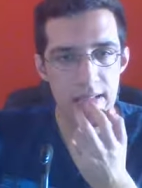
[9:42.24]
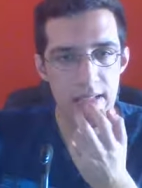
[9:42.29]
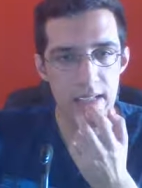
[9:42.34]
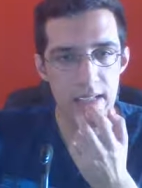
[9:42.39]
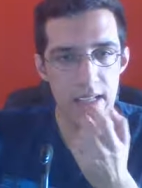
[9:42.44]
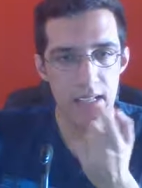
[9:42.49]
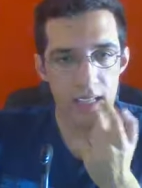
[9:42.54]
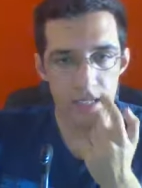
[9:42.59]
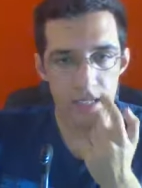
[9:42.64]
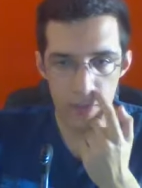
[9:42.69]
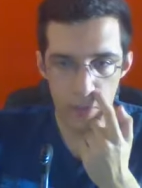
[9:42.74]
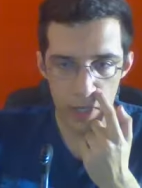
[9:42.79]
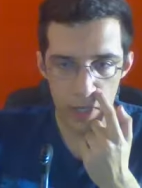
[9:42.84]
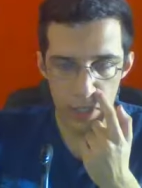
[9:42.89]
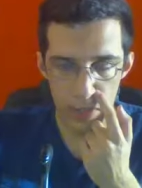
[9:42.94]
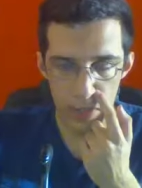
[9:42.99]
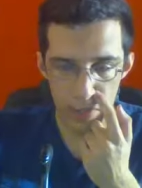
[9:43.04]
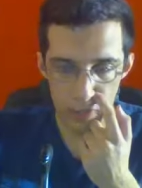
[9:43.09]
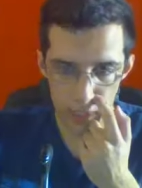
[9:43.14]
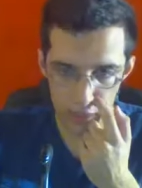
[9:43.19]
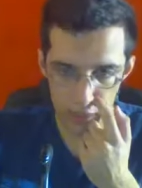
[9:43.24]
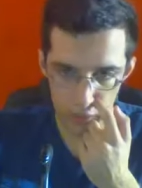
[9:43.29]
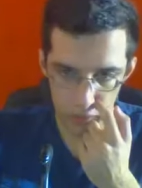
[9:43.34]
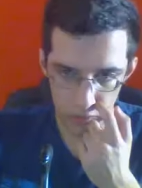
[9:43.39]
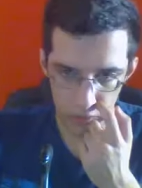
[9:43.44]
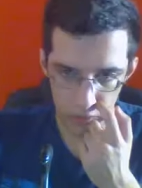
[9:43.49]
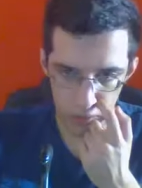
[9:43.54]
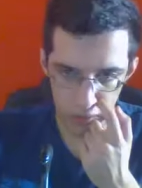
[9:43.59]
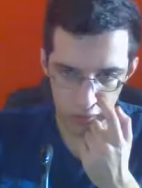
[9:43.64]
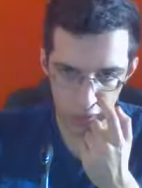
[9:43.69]
Okay, wait Pedro,
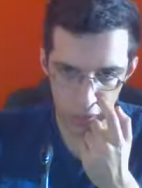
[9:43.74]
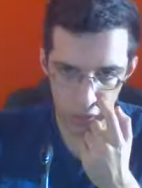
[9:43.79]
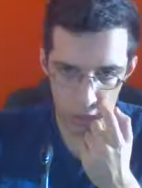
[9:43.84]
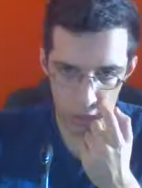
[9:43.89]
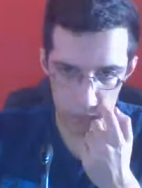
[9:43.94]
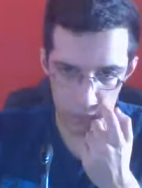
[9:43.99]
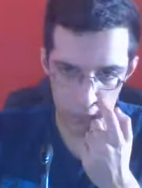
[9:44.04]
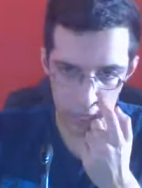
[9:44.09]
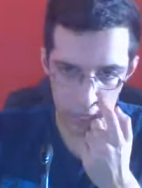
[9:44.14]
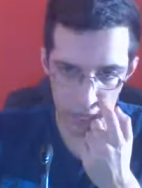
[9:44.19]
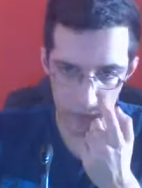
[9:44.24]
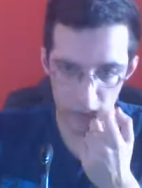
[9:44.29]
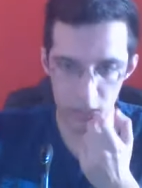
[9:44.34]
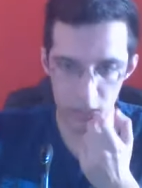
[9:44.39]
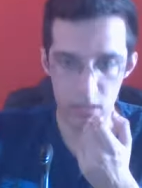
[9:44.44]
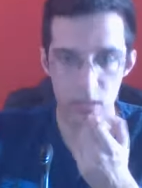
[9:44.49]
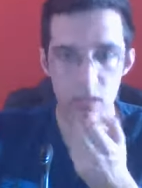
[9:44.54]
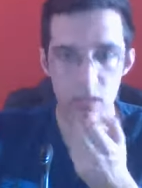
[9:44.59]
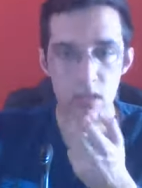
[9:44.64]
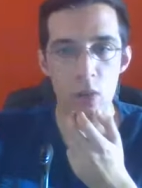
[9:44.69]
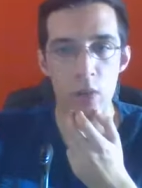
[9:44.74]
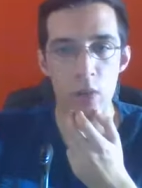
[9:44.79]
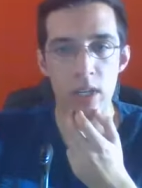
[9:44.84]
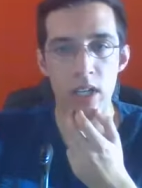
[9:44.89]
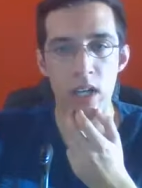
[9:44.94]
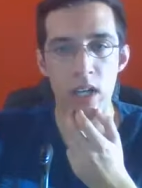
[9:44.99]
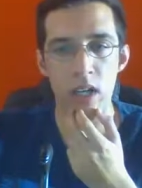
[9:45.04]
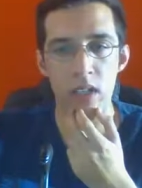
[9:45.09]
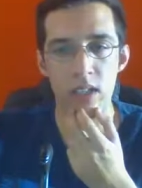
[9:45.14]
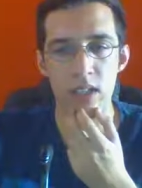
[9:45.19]
Luffy stop Carrot. We
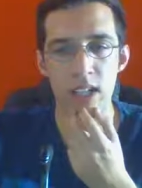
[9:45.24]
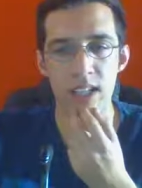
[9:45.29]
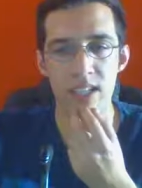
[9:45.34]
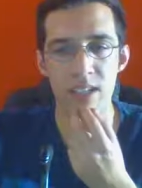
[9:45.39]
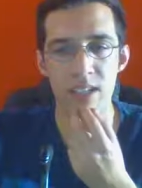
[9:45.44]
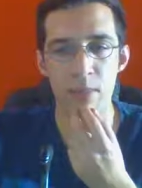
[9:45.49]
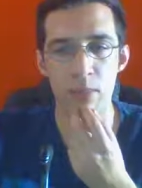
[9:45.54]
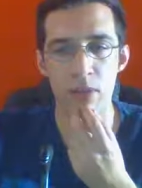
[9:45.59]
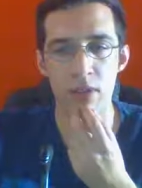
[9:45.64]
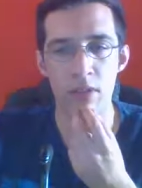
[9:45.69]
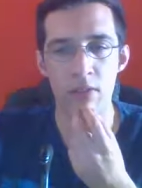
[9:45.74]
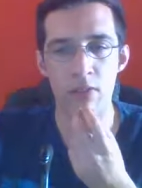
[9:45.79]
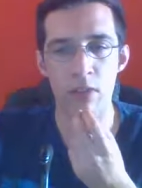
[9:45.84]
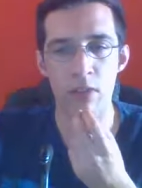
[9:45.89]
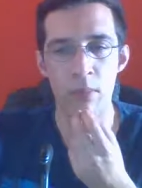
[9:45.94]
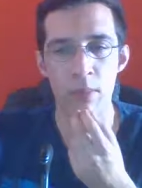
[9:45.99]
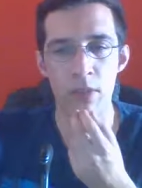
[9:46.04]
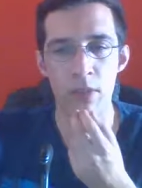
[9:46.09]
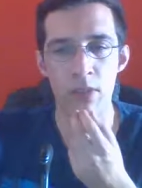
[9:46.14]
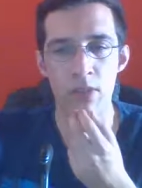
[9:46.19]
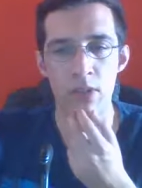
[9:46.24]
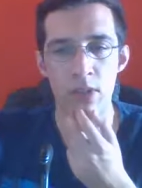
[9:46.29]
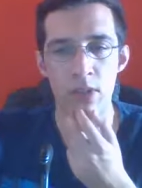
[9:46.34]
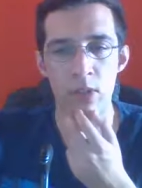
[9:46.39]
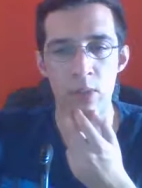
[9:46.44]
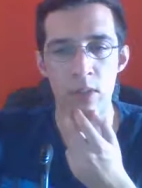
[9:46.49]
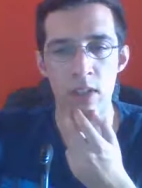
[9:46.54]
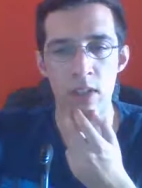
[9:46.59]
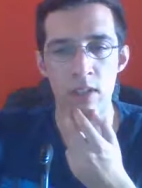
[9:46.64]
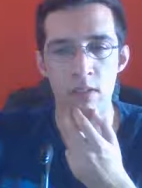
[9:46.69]
can't get separated from each other,
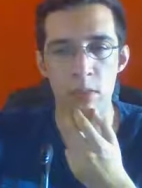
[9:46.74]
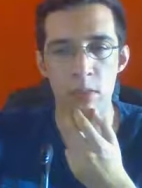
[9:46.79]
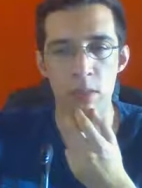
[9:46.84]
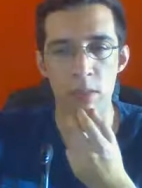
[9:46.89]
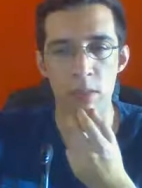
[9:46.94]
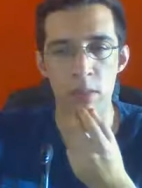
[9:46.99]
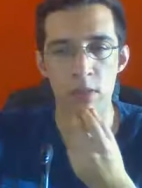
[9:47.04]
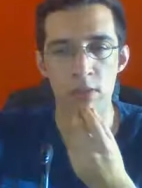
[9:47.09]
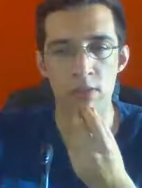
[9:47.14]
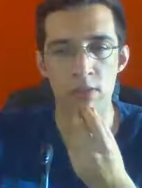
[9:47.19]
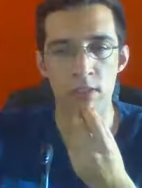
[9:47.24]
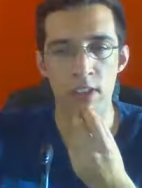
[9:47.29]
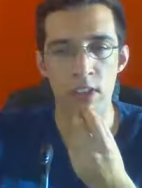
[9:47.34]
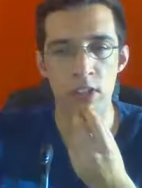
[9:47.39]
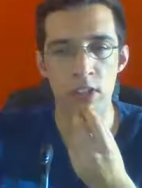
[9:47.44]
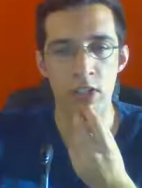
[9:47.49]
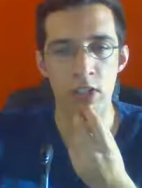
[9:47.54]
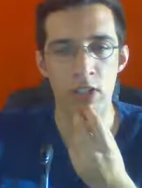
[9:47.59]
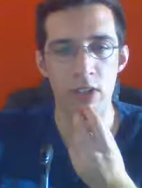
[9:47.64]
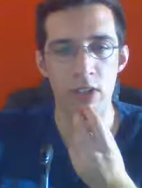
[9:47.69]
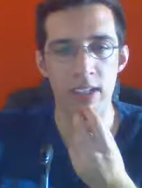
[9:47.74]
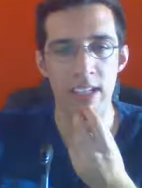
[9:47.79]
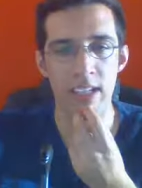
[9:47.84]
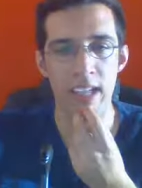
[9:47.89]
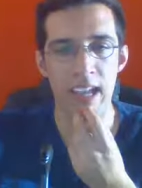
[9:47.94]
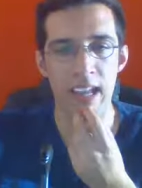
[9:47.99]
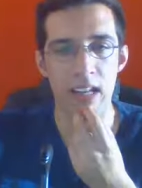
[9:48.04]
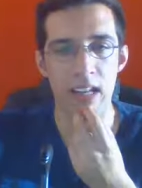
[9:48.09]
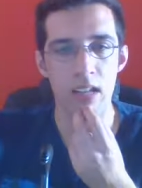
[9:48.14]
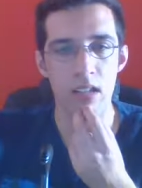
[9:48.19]
we'll never be able to find each other
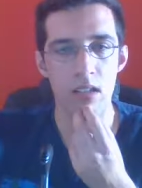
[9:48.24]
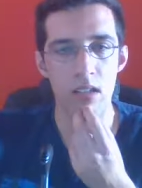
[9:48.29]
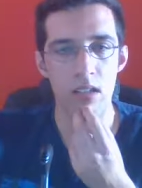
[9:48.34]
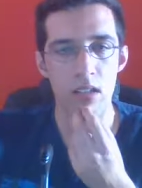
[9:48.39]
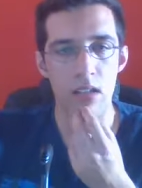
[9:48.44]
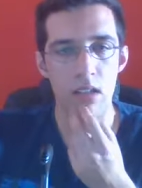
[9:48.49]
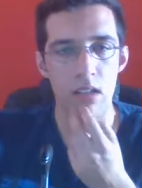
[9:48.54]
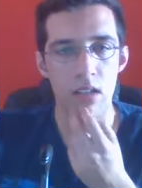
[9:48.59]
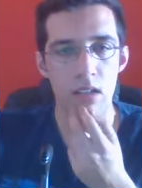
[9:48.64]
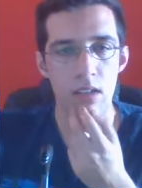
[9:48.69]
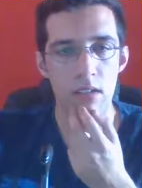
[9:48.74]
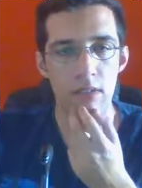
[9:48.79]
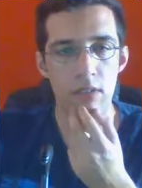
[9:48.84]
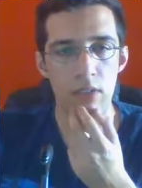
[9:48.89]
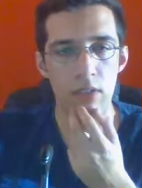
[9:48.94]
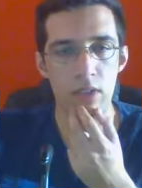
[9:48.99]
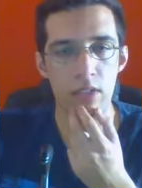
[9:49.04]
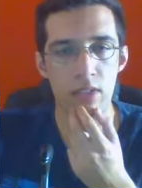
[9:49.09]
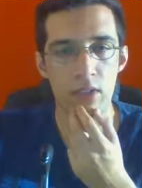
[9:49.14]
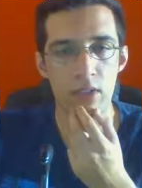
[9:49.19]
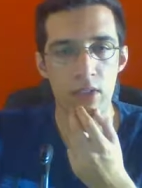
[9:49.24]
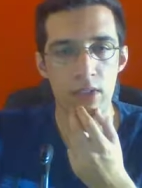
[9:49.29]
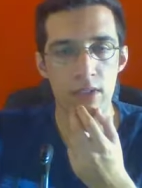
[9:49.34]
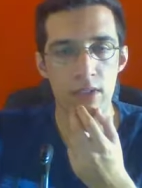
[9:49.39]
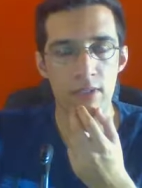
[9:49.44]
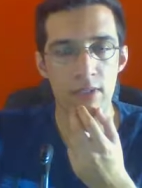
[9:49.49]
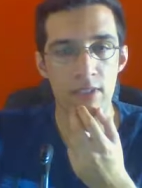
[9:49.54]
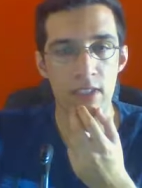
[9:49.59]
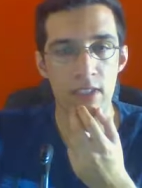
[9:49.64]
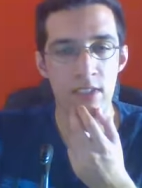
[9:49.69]
again. Focus on
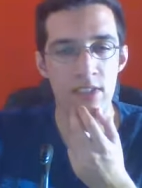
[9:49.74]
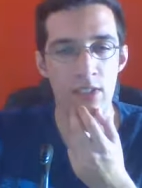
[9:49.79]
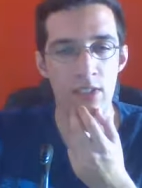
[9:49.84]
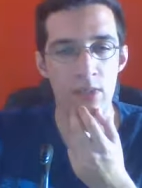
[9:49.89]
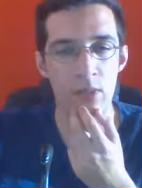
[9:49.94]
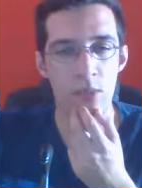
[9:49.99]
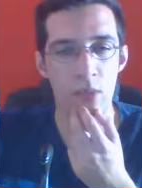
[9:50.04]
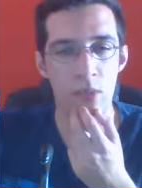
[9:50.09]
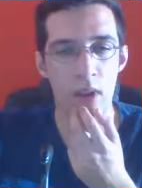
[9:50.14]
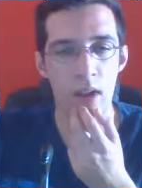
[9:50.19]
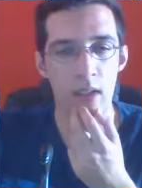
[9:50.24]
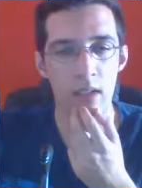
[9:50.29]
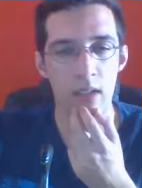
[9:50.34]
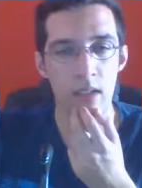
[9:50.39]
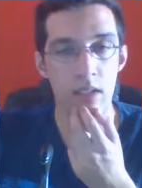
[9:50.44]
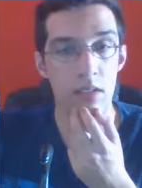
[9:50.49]
defense and run.